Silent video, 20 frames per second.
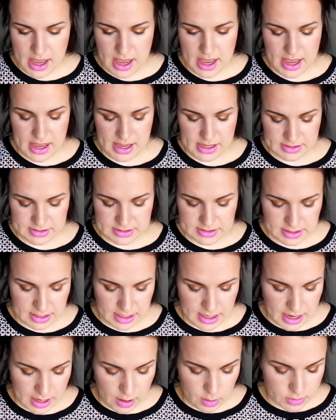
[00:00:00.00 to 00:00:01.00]
And
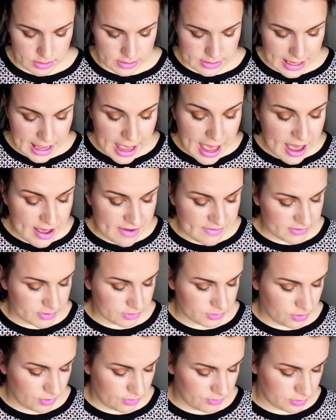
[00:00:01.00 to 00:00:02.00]
I already had
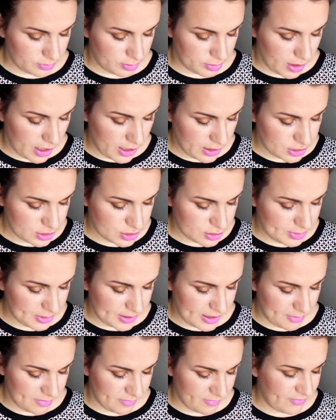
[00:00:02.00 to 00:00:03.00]
an oval brush,
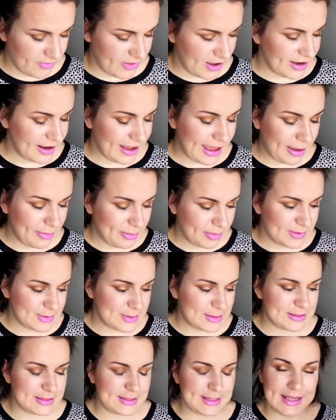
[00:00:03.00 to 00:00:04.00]
but I'm very happy
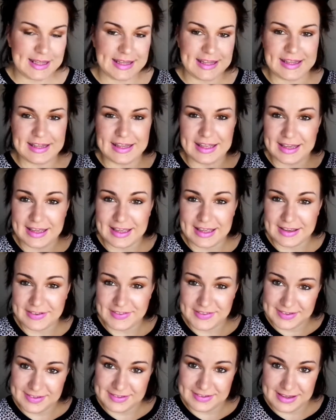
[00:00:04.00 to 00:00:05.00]
to see that I
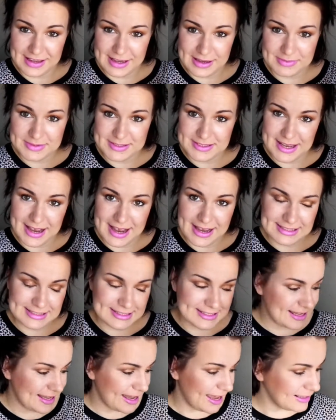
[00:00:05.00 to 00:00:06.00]
have the same
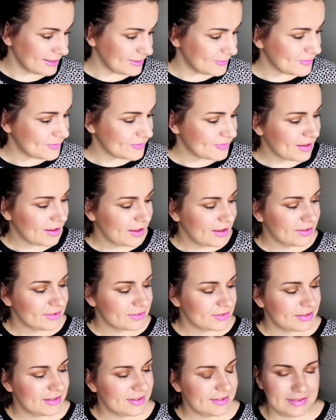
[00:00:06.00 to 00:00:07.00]
size again.
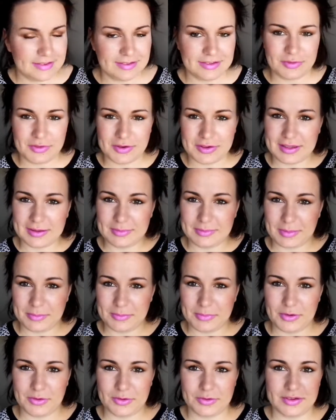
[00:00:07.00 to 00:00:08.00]
So this is the one that
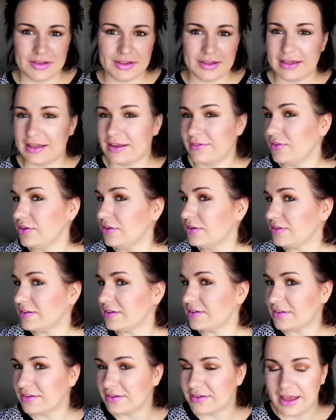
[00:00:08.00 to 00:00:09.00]
I'm using, and I've used
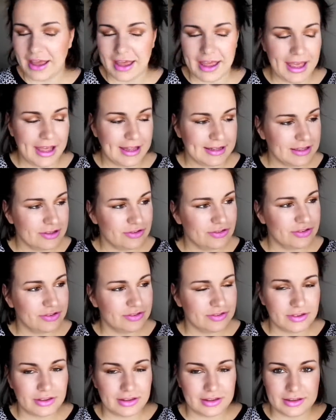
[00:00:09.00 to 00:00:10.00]
it today, and it
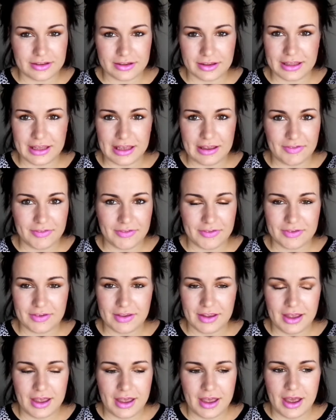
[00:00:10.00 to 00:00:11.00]
just gives,
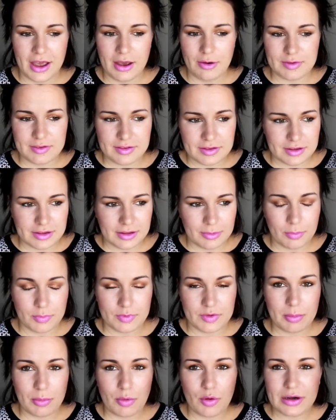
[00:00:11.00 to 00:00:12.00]
with
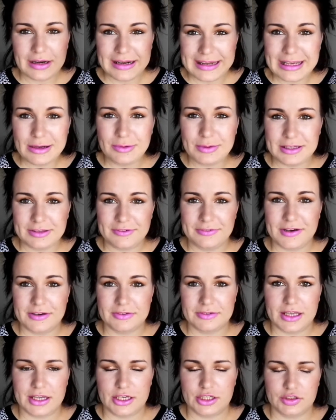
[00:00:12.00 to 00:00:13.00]
the more liquidy
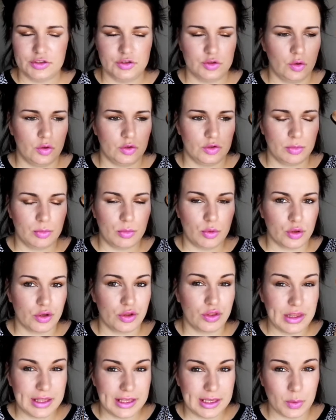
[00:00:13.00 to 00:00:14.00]
foundations or the more
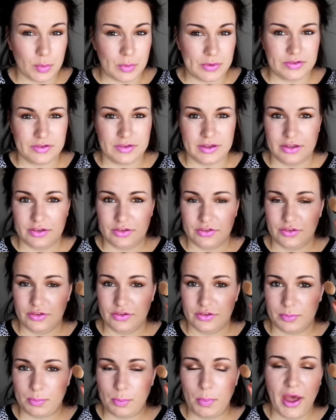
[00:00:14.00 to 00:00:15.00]
thicker ones, it's
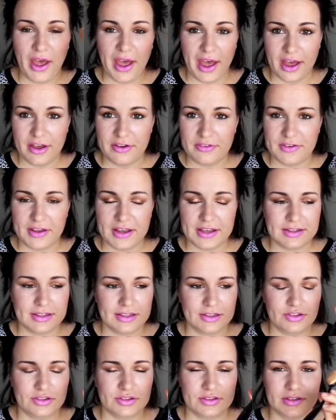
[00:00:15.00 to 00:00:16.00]
just perfect.
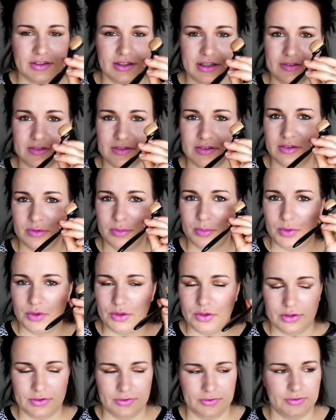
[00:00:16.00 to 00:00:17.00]
It just leaves this
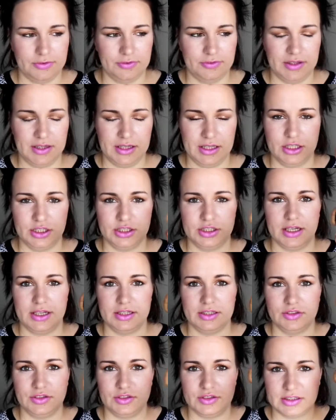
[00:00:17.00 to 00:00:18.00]
beautiful finish,
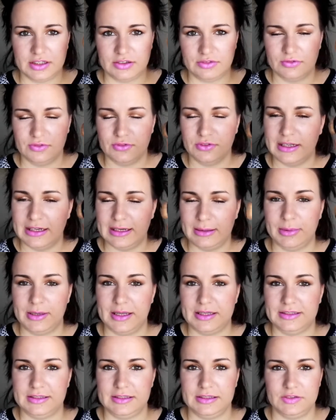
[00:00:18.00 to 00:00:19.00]
and you just can really
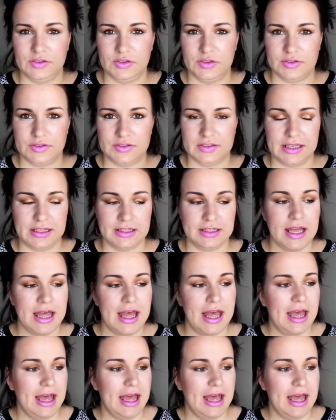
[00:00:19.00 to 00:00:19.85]
blend it into your skin.